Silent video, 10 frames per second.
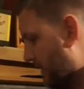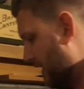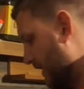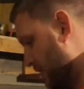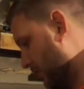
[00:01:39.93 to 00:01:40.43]

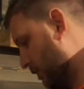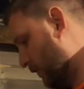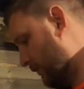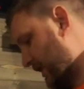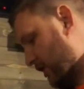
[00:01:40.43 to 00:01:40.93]
you're going to
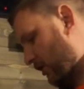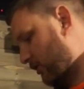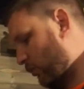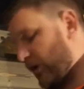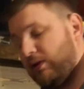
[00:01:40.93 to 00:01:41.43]
want what they call a
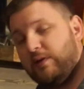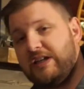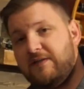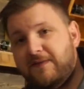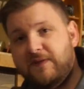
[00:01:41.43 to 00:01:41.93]
willow
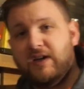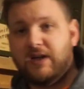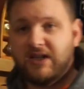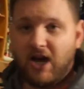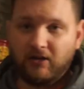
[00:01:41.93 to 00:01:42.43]
leaf
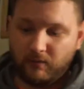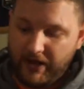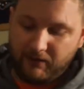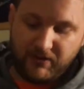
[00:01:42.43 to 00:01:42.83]
Colorado